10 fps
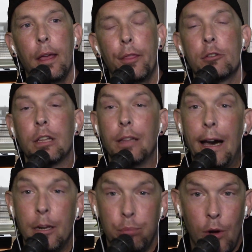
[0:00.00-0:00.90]
There's a
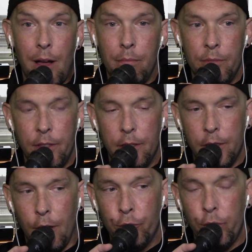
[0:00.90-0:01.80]
lot of problems in this
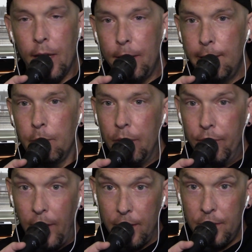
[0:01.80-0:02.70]
country that need to be
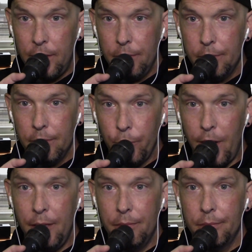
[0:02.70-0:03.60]
fixed. Right?